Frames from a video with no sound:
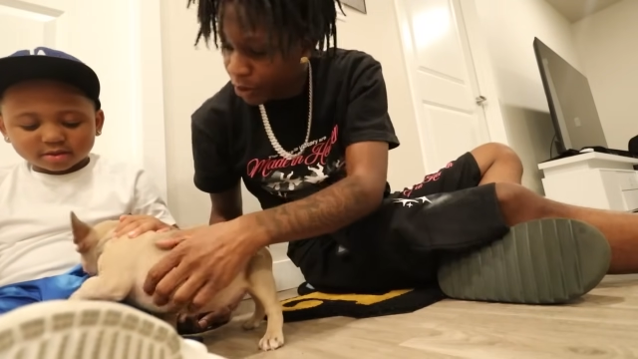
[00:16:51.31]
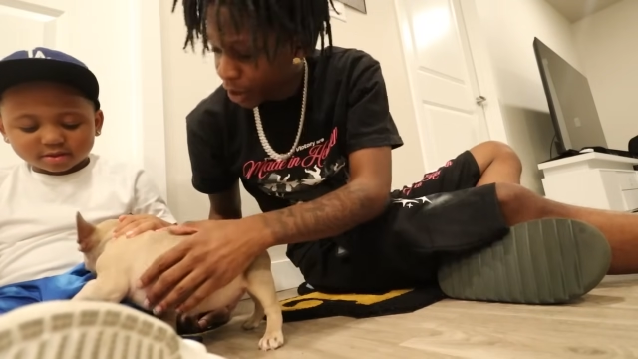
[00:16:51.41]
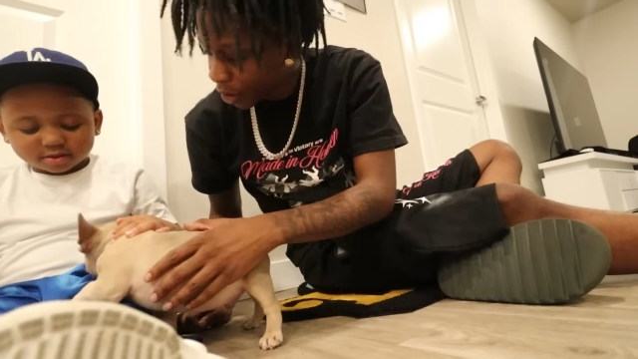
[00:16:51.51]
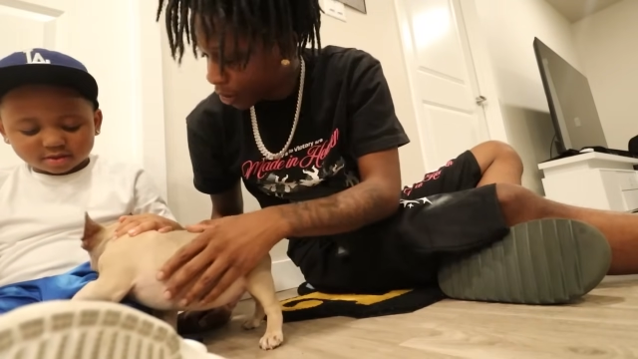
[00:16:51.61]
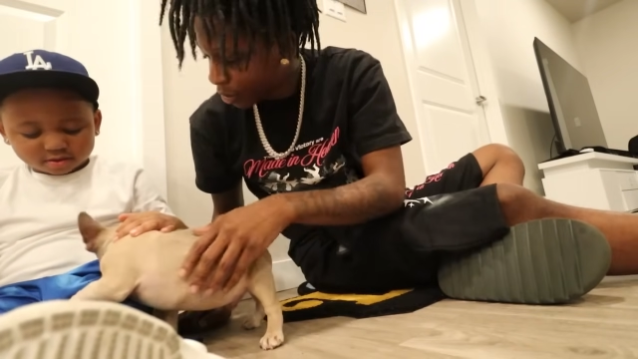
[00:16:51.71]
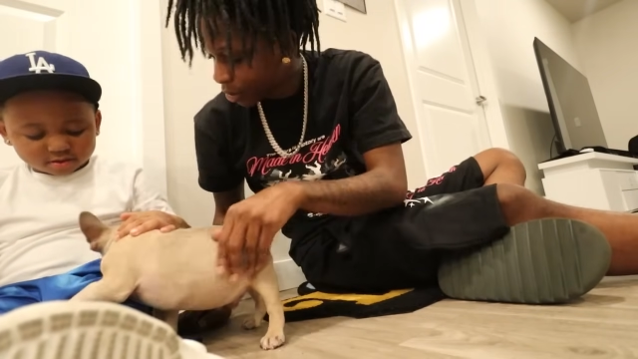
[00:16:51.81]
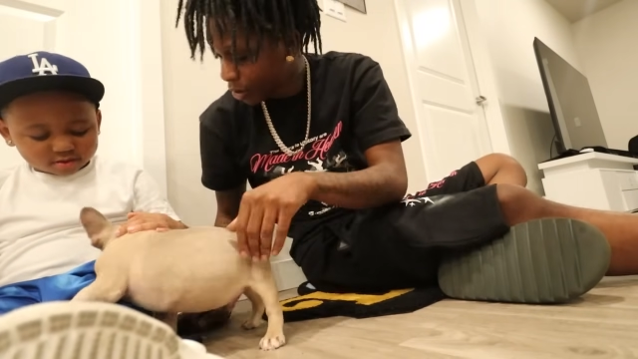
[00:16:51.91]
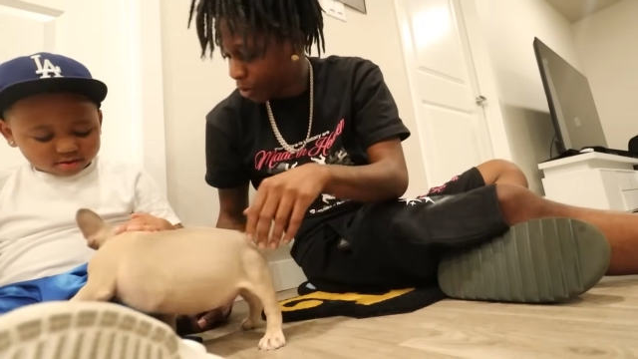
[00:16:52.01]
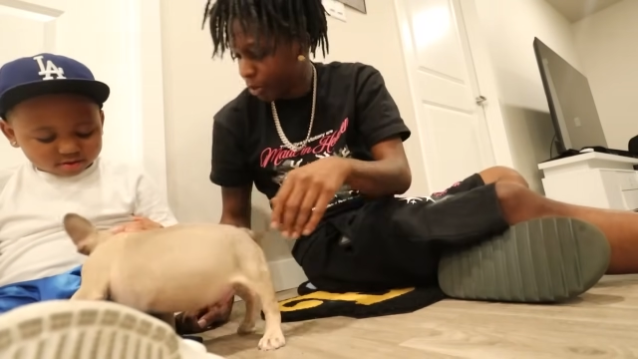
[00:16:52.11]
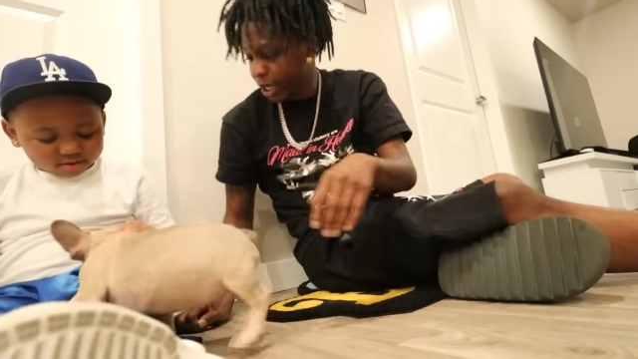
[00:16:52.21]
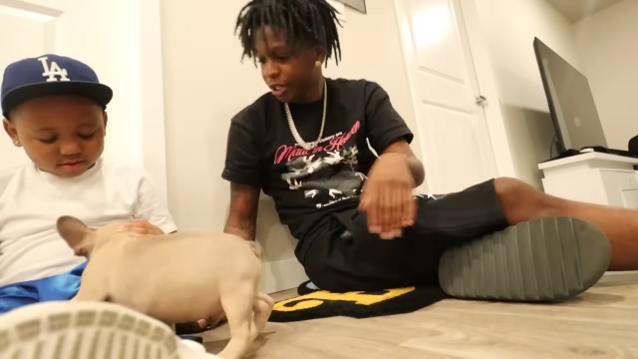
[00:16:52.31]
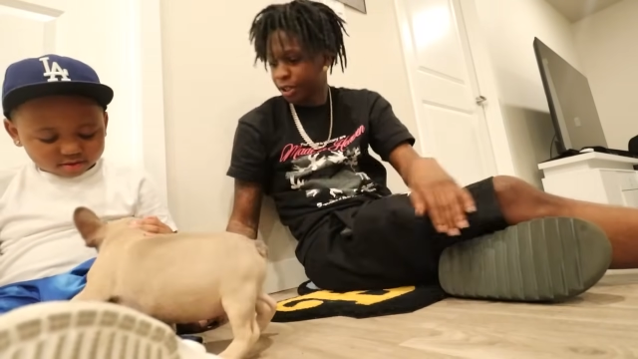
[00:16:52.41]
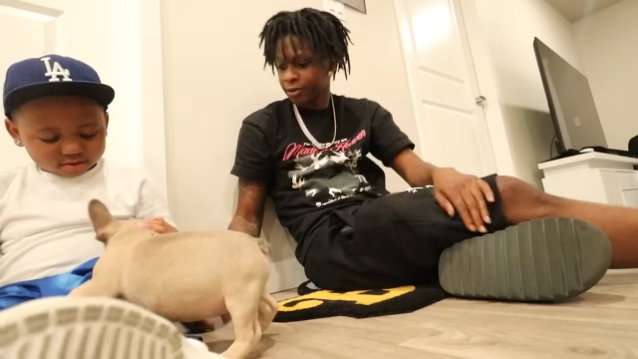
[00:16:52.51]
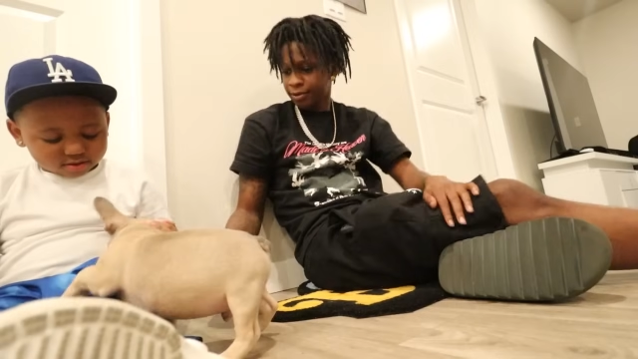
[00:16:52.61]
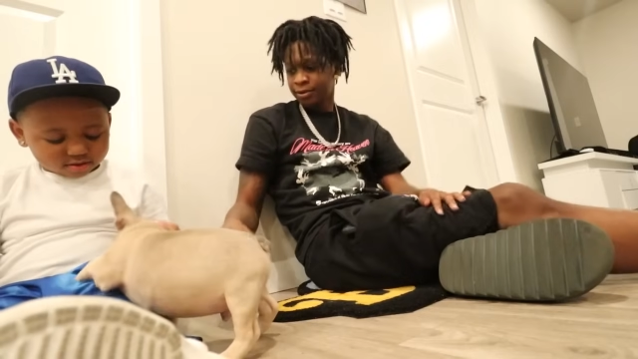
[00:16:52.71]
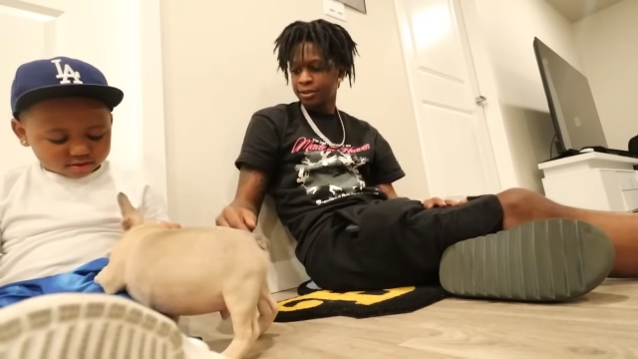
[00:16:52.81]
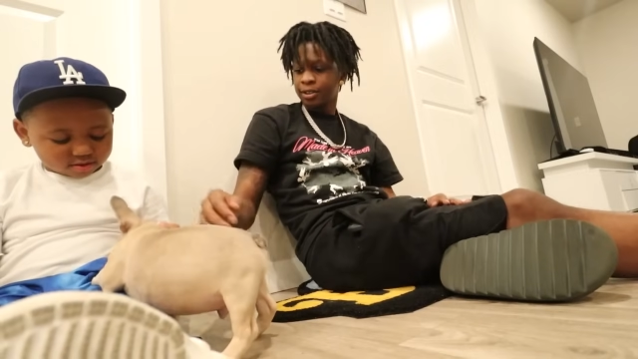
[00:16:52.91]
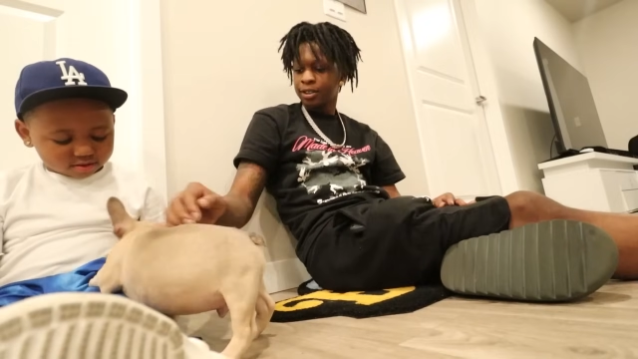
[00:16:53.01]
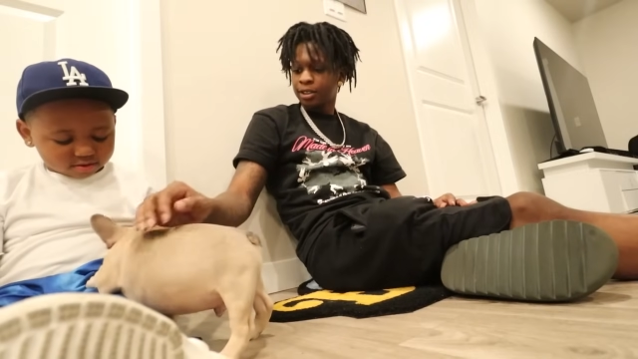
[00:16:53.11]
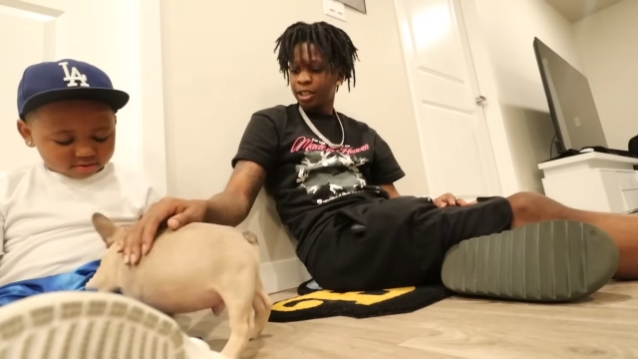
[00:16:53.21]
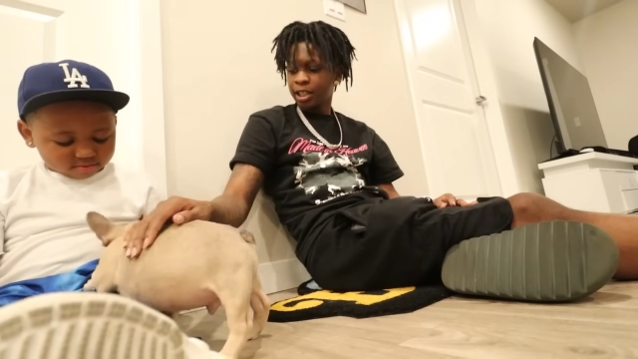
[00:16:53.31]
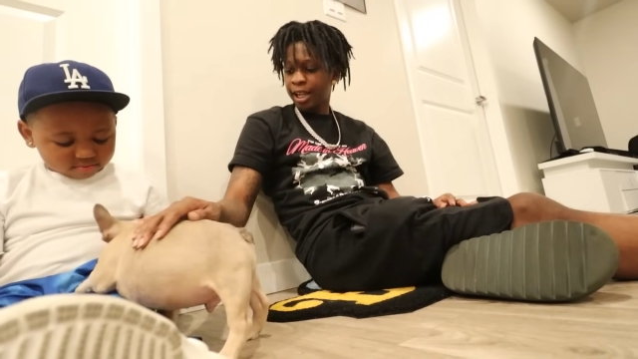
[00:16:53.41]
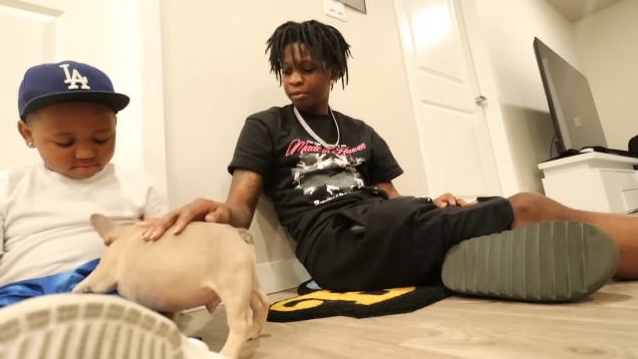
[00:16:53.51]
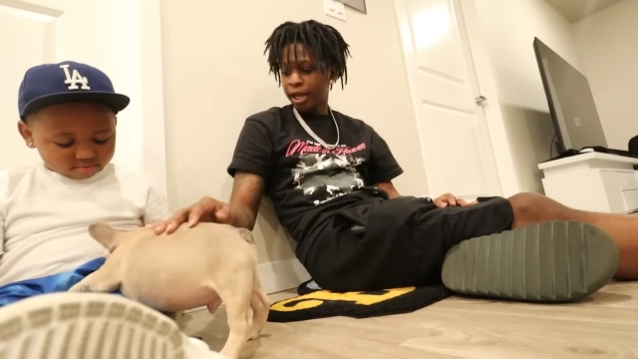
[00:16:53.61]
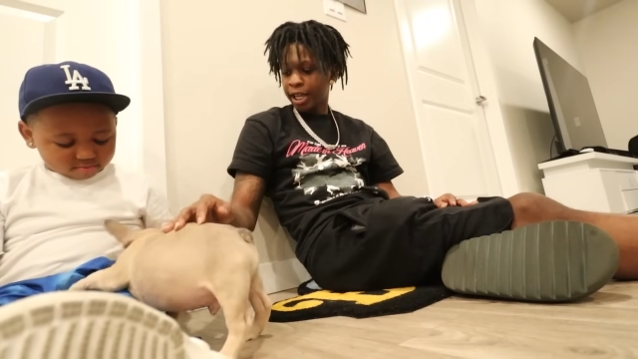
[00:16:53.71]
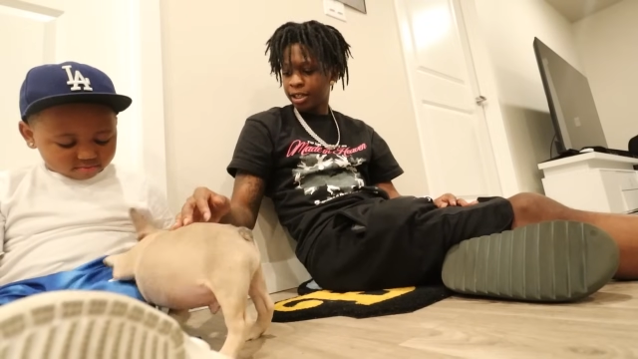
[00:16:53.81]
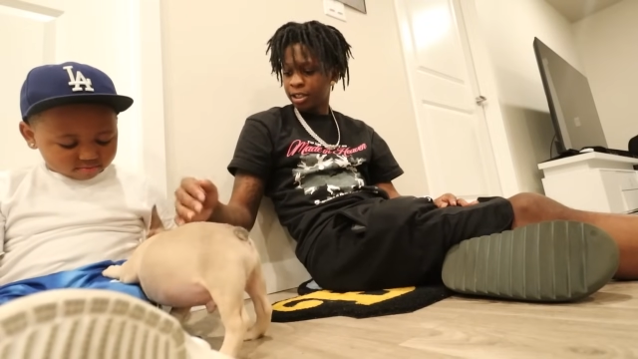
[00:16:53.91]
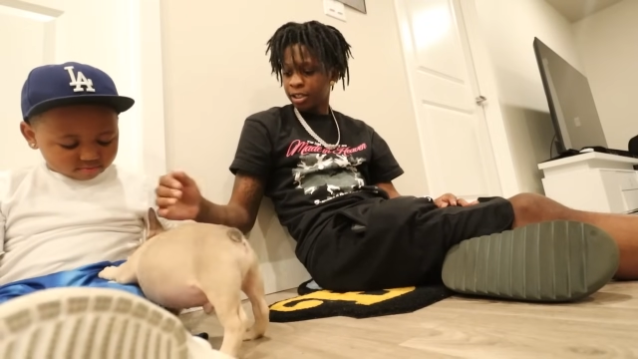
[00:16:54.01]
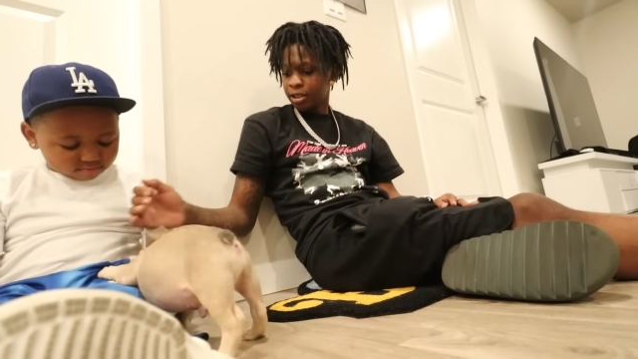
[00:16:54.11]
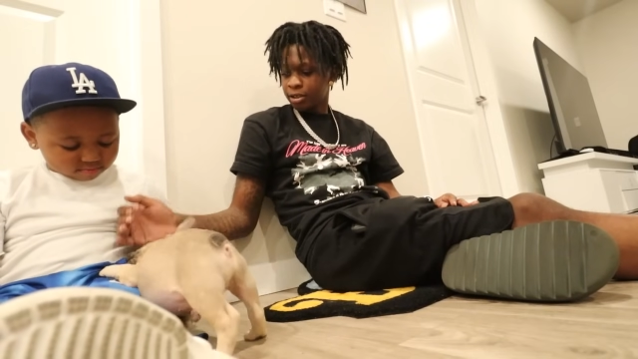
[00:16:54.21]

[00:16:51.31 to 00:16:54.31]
Speaker 1: Draco. No biting. He like biting. Look,